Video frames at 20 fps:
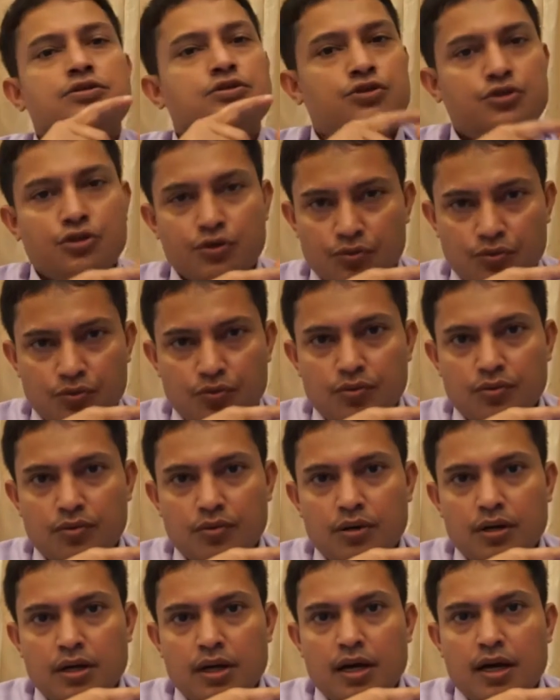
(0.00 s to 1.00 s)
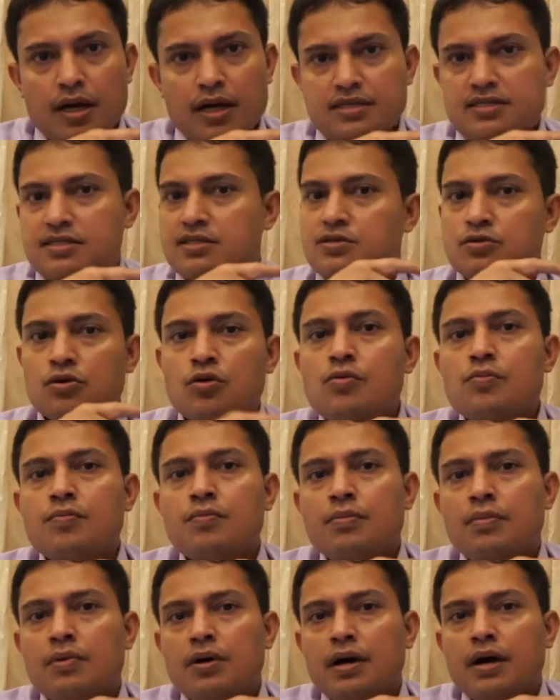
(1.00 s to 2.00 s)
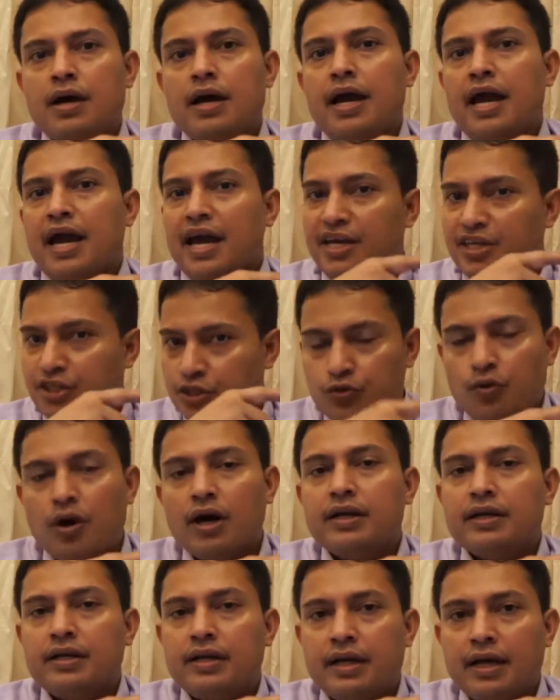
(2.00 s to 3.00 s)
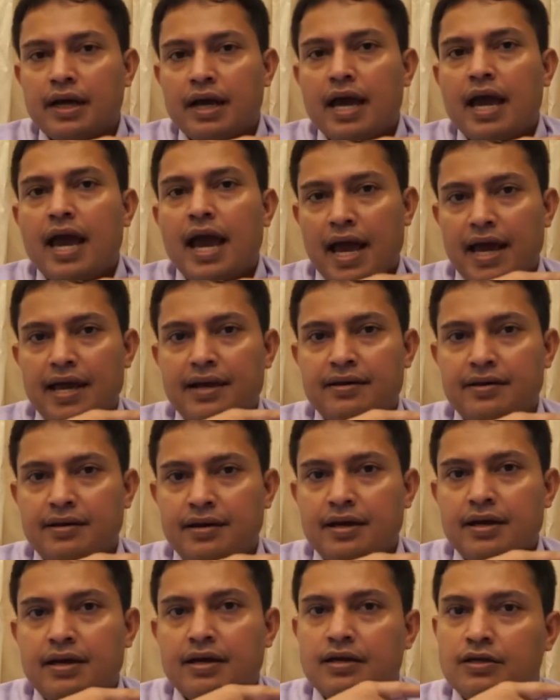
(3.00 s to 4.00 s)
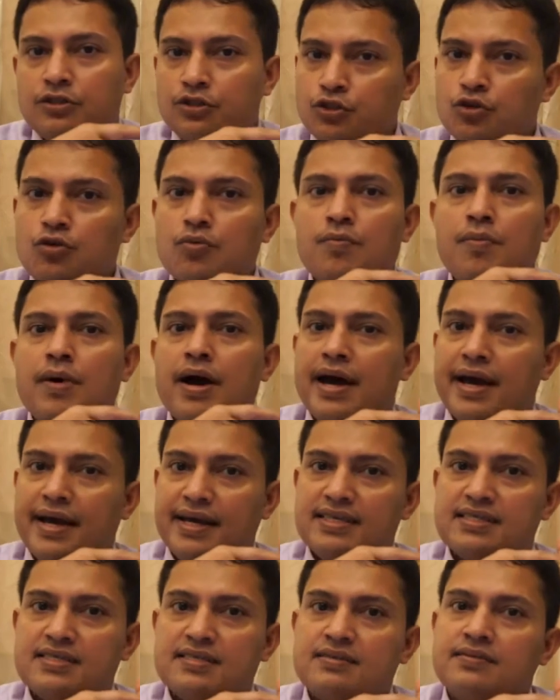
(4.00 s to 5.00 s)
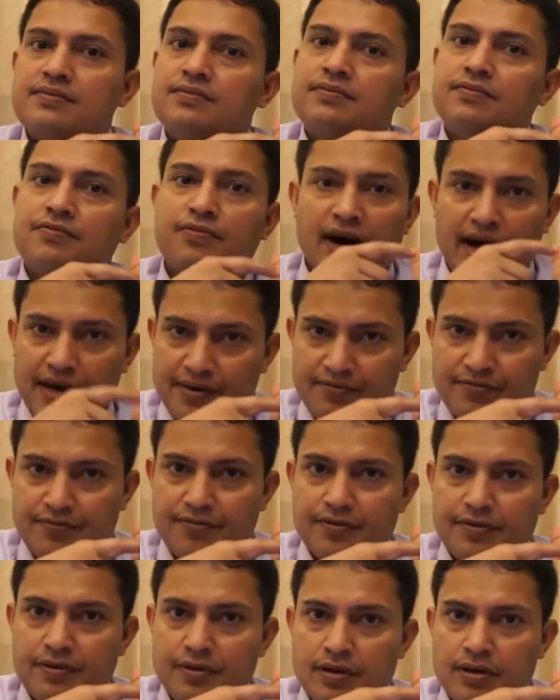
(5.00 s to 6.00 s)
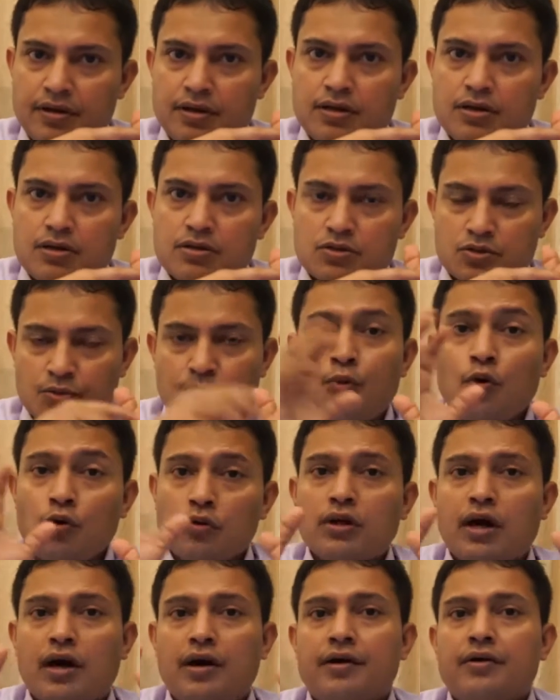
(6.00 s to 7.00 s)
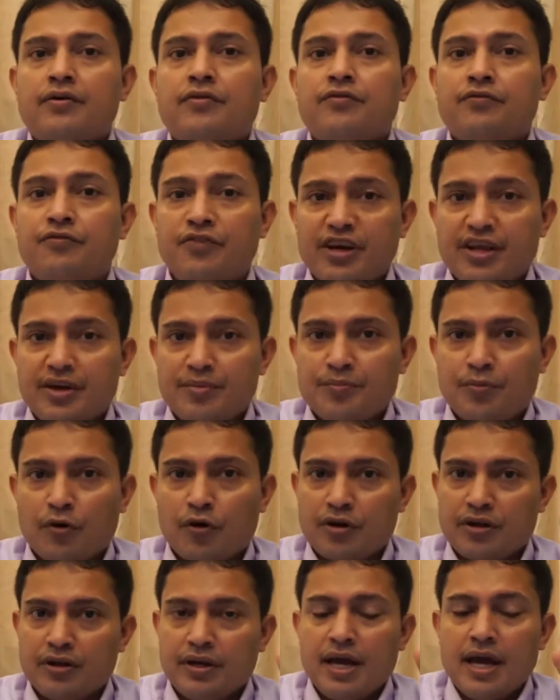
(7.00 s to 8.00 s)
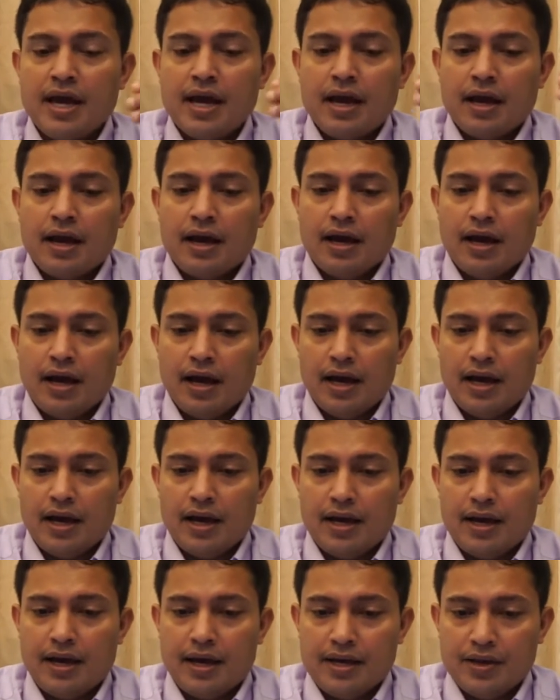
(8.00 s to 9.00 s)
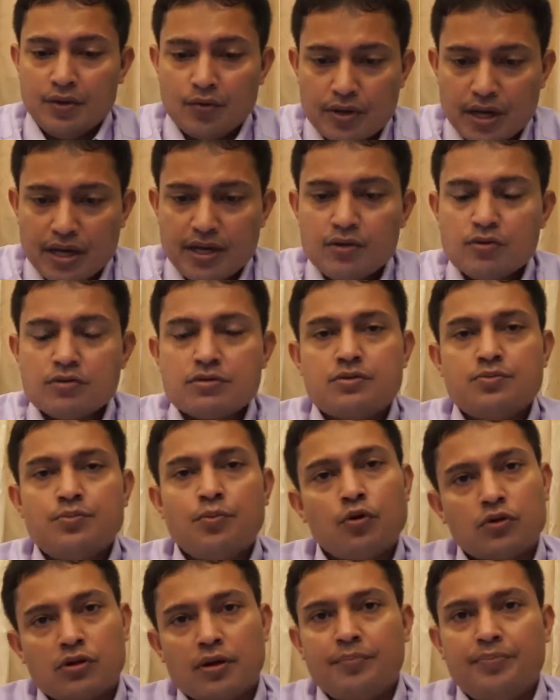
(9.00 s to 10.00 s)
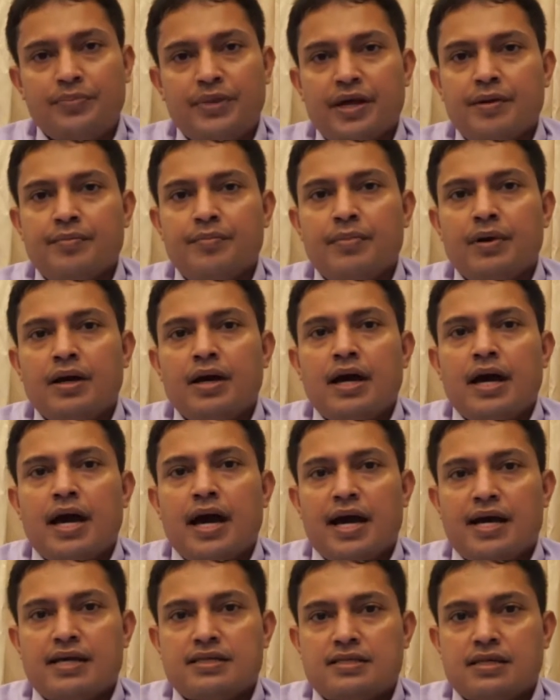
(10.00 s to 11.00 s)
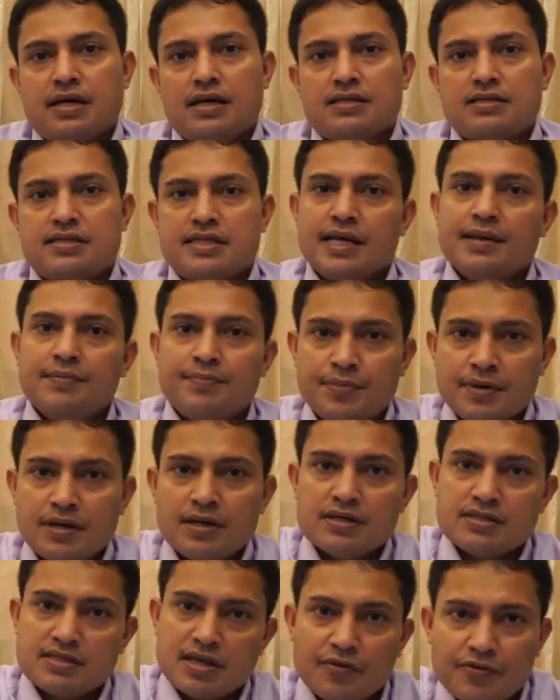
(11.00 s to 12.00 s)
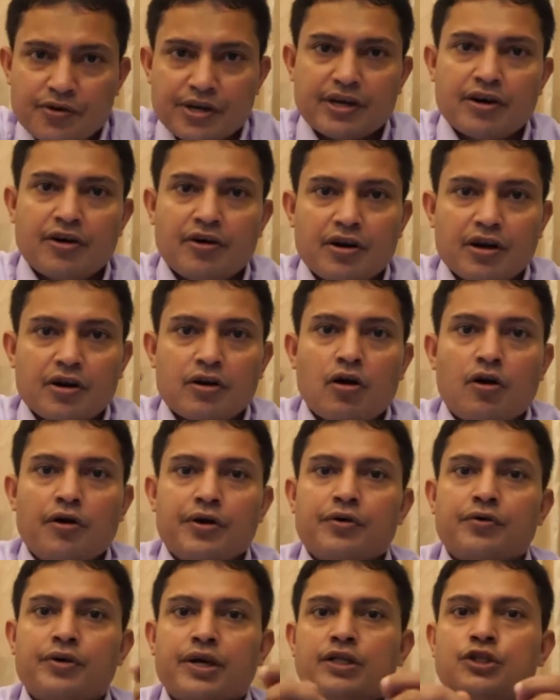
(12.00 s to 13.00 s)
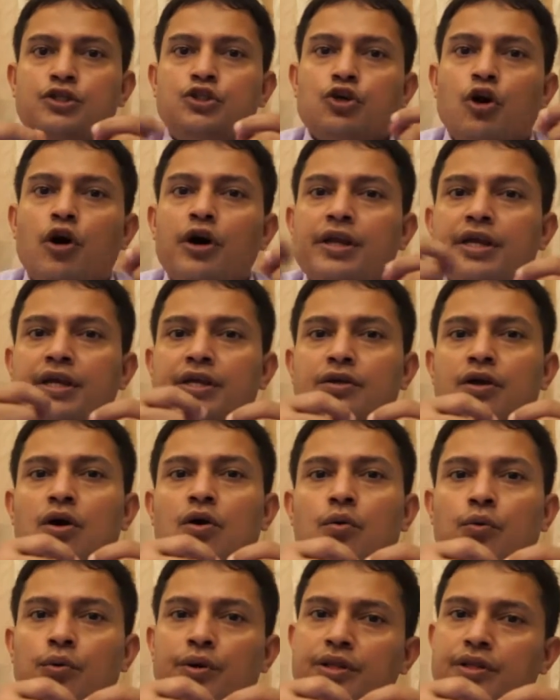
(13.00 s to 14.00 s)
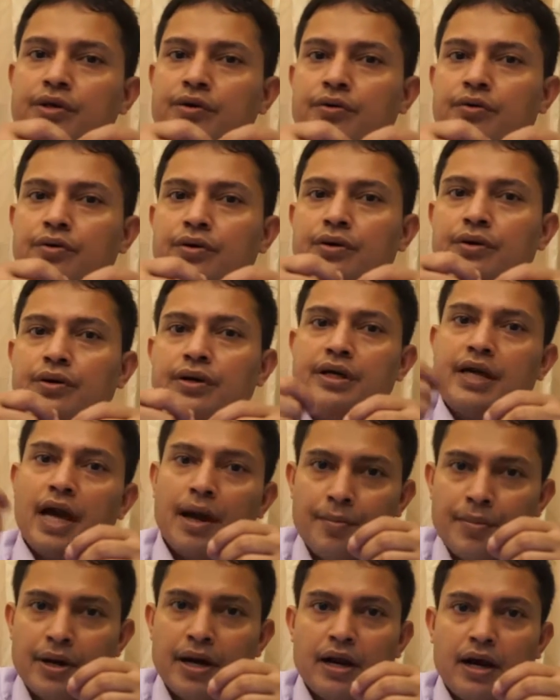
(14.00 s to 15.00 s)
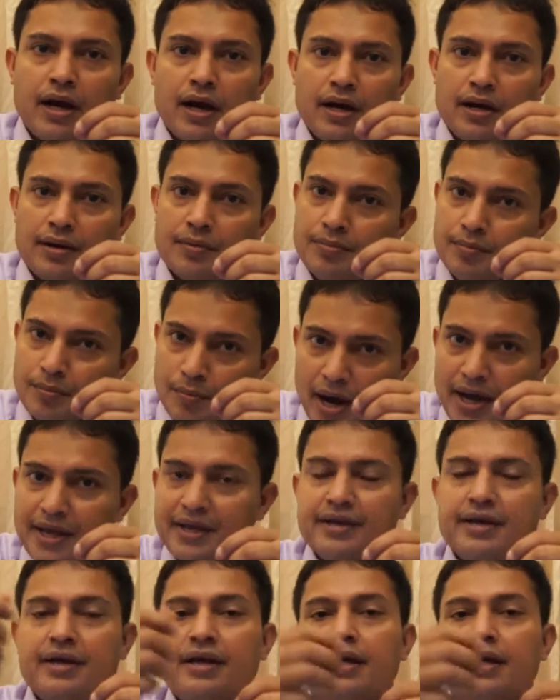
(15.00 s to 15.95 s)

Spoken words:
two: a Zoom H1 and Zoom S5. So both are very important. You can use both of them as a self sound recorder, or you can join it with your camera mic,